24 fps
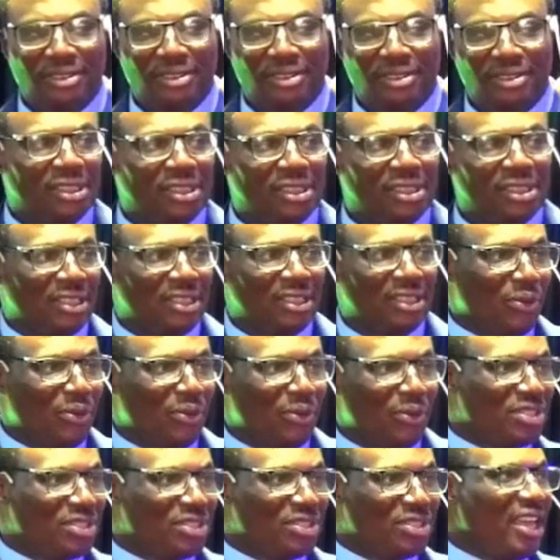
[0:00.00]
They won't
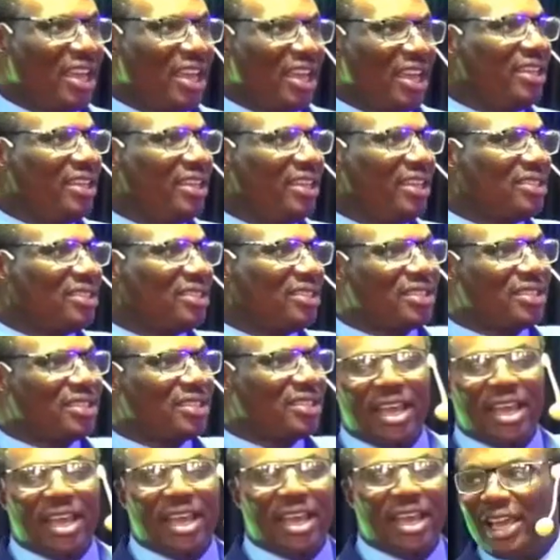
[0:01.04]
say it is
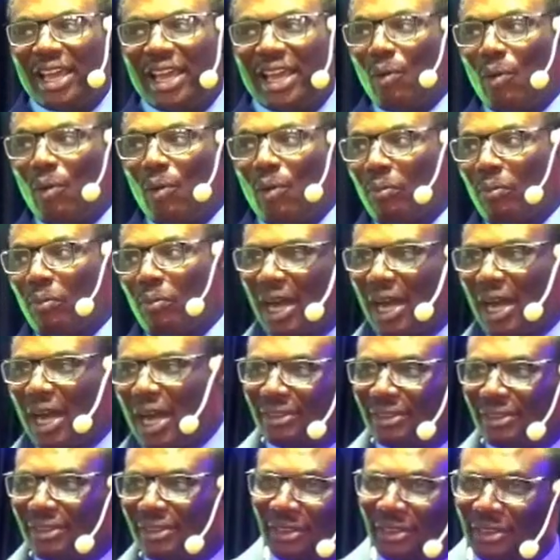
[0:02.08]
Awopa.
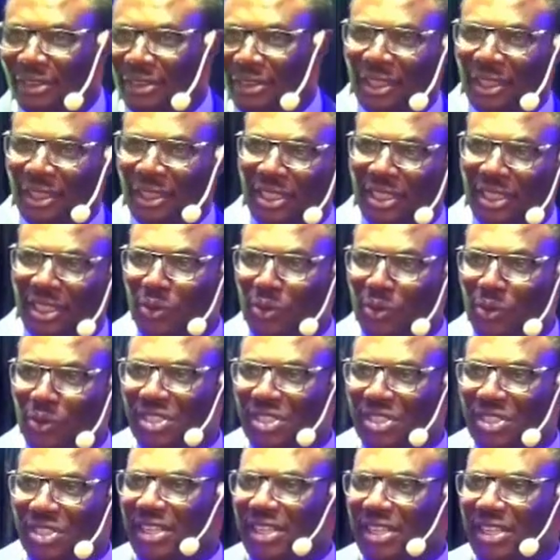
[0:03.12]
They won't say it is
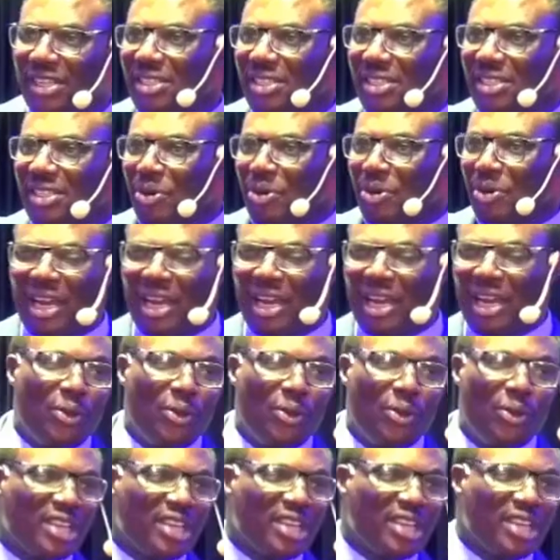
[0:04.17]
the brother. They will say it
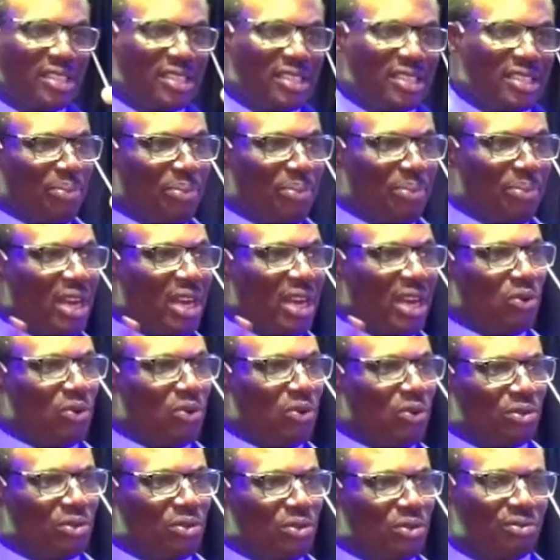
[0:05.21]
is brotherhood.
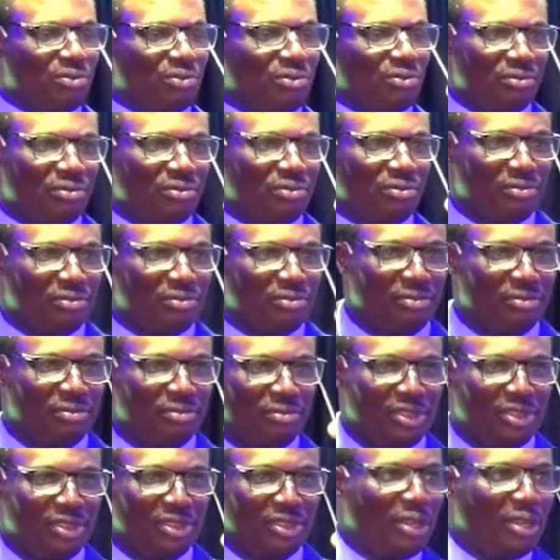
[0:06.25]

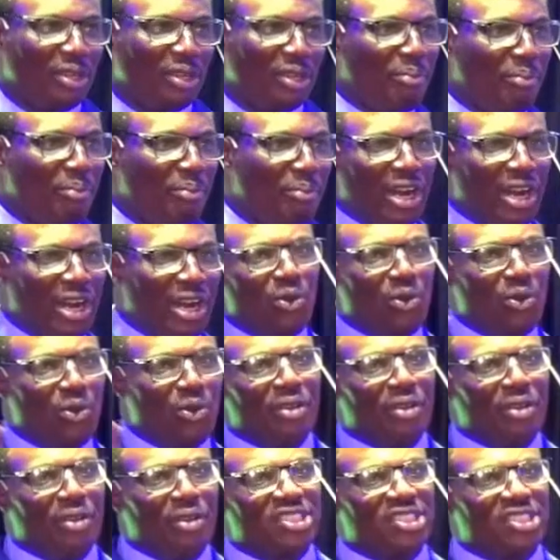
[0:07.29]
Brotherhood of the
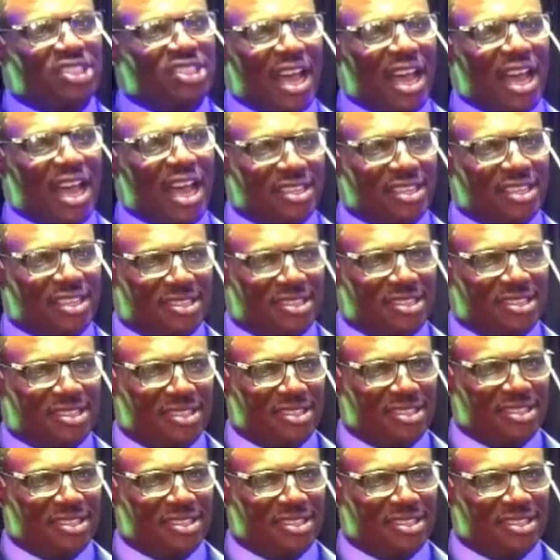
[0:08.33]
stars.